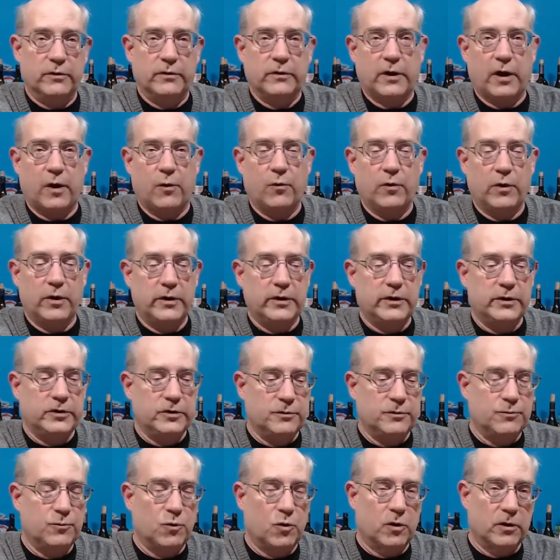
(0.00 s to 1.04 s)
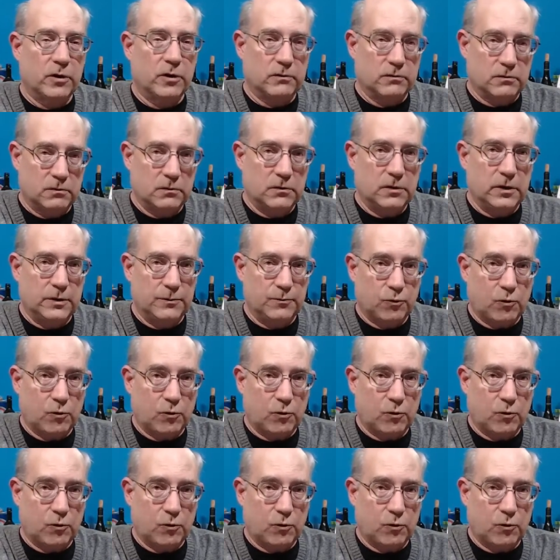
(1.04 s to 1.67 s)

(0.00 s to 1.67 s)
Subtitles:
I wanted to do more in